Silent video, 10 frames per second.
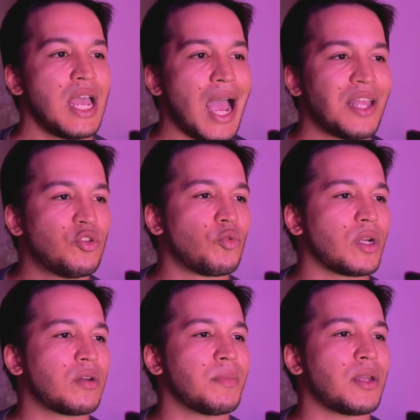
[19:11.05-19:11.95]
I do
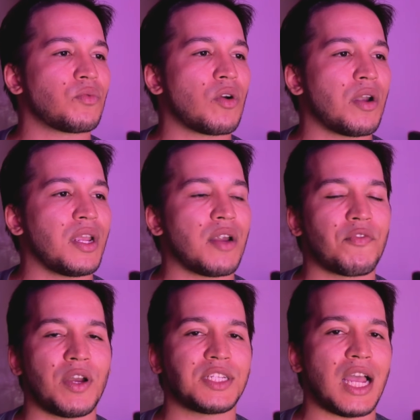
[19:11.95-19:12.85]
recommend running a fresh